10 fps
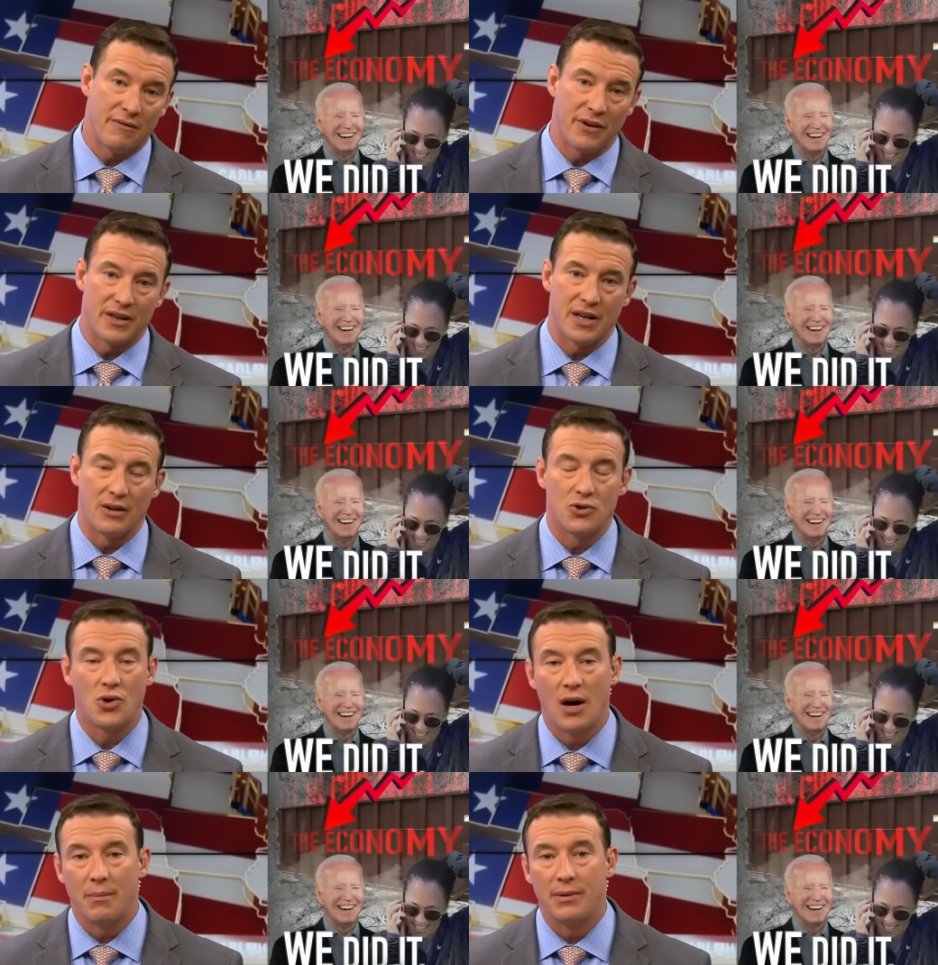Speaker 1: fun of Donald
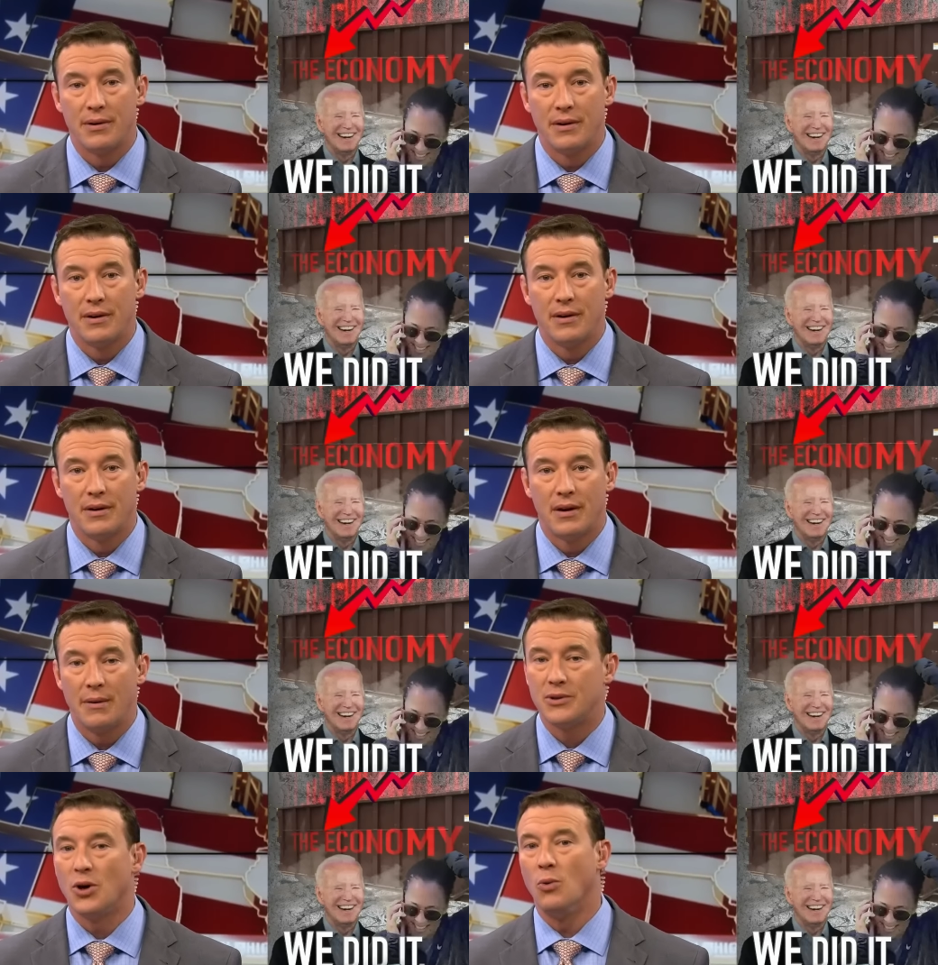Trump. I
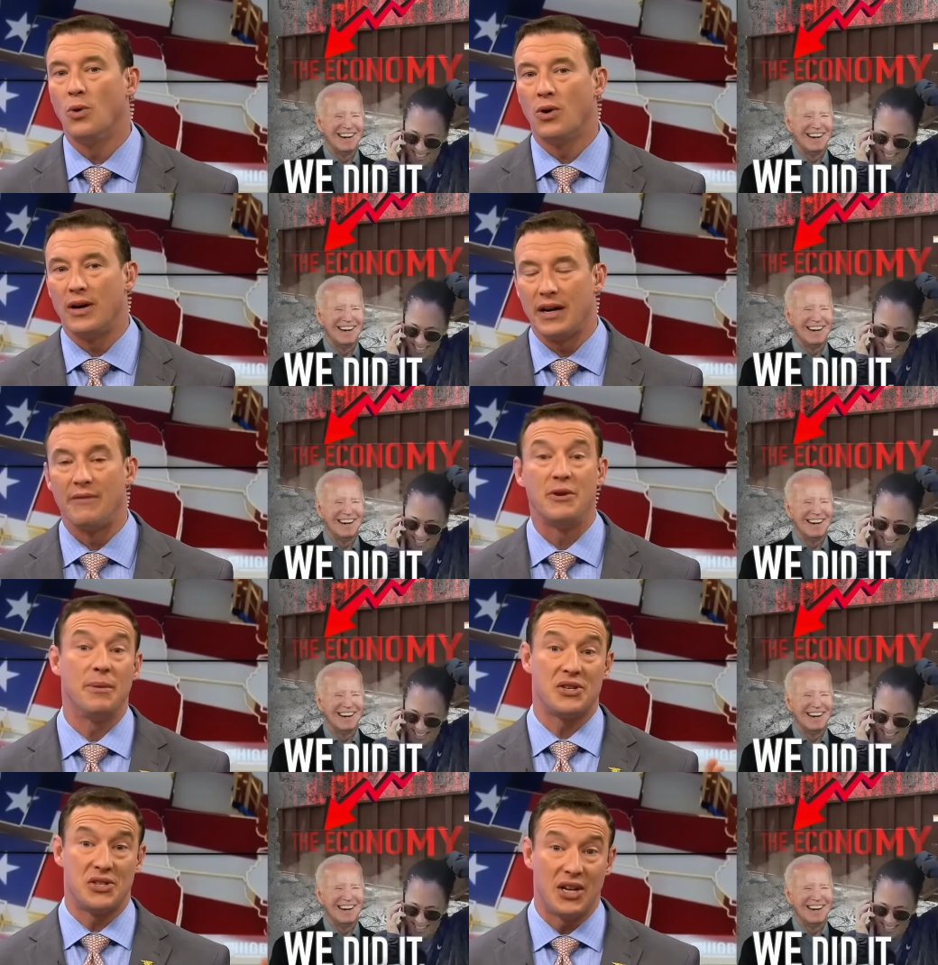mean, don't worry. If you
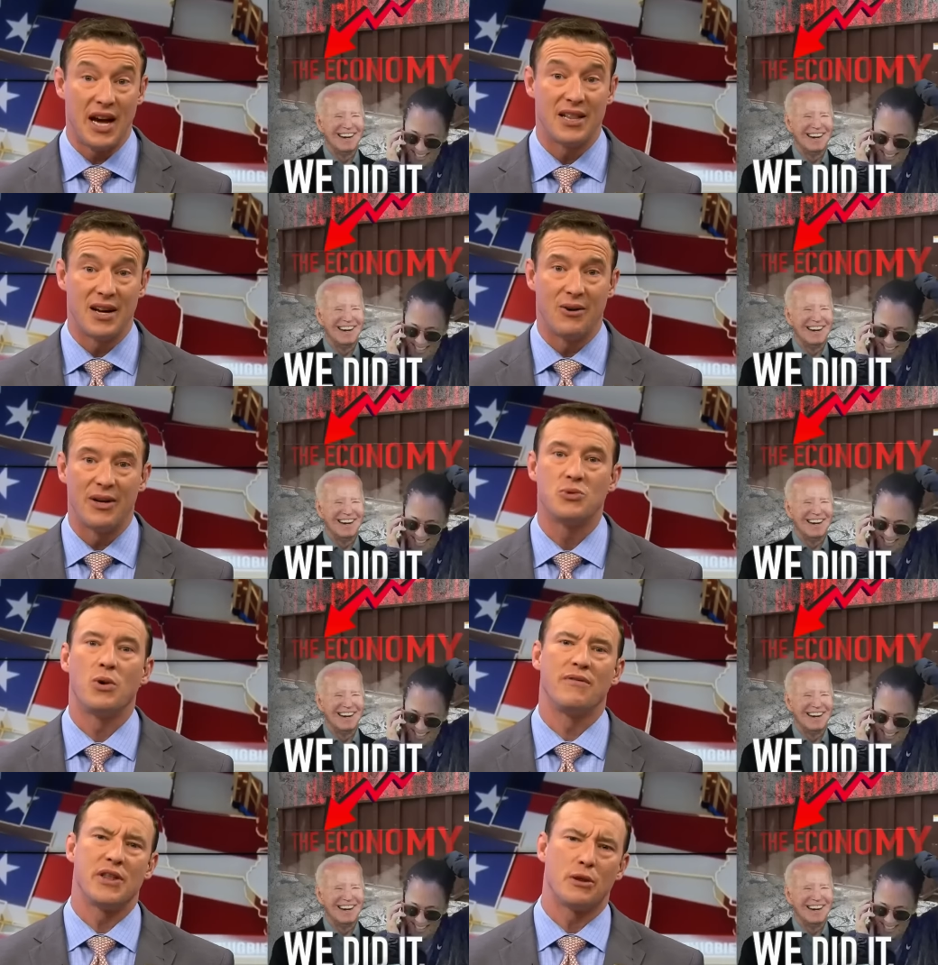missed today, though, it's one
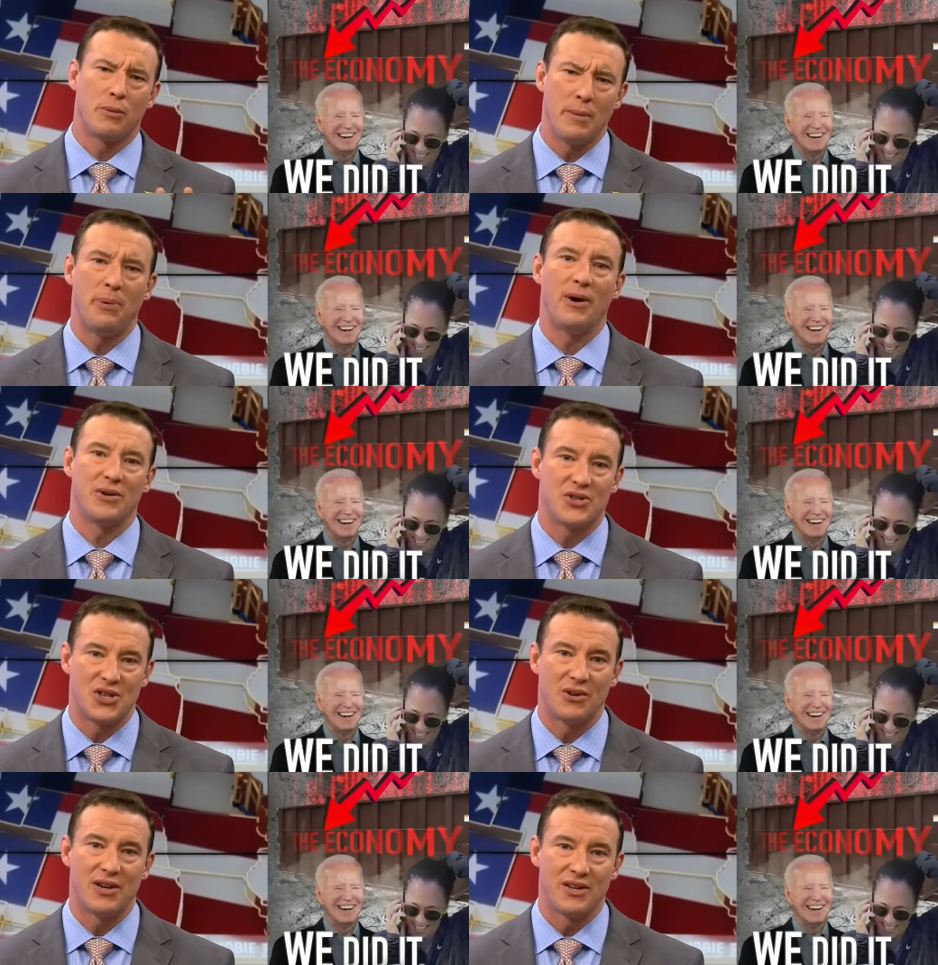of a three-part
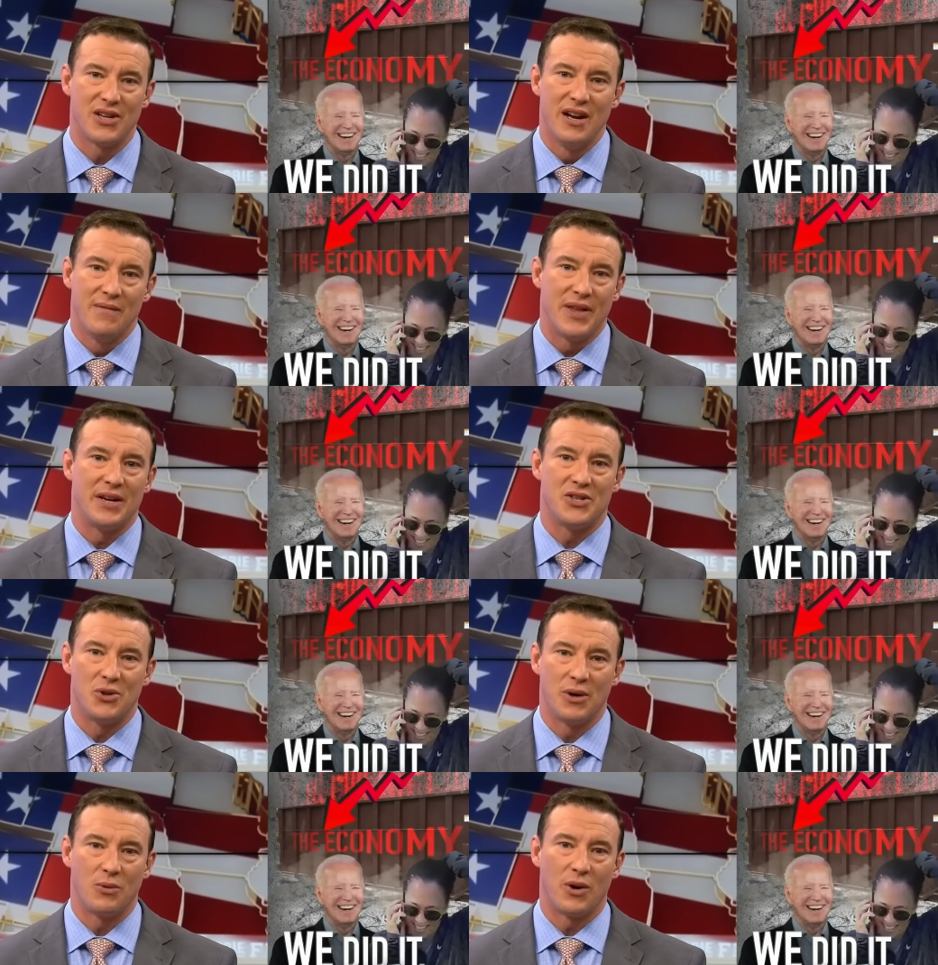series that he's
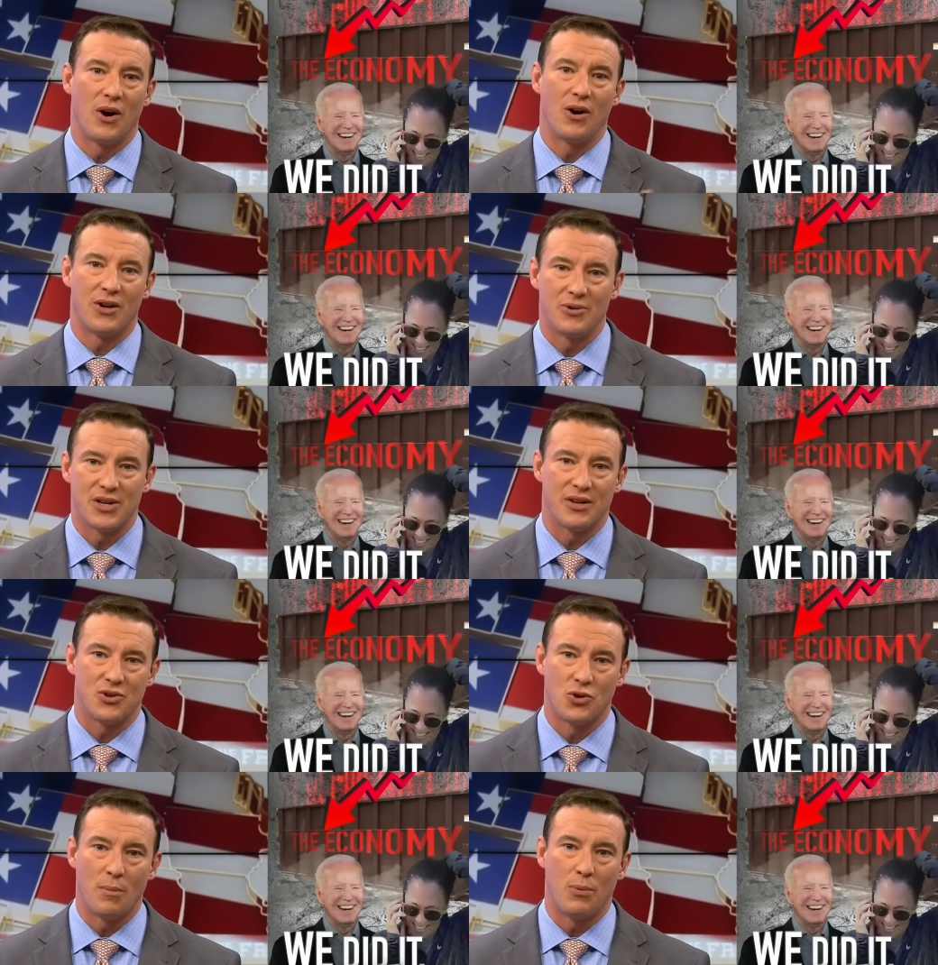doing where he argues that
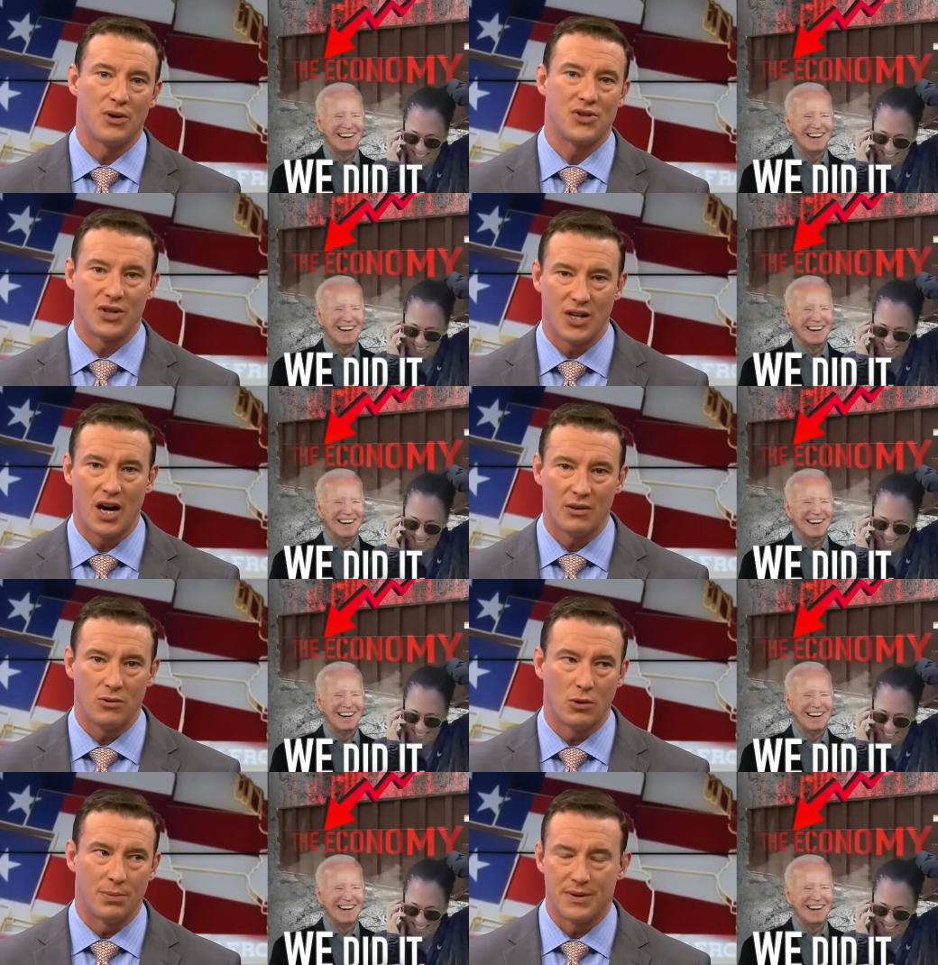Trump wants to cut
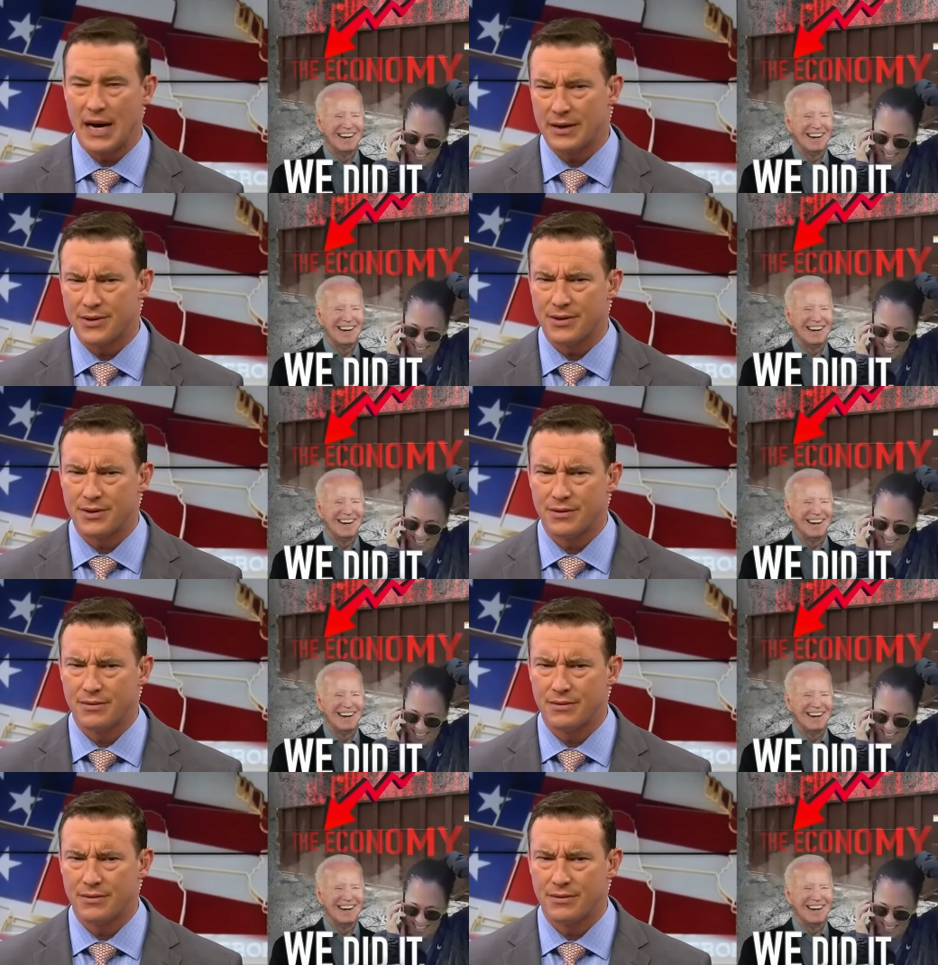corporate taxes.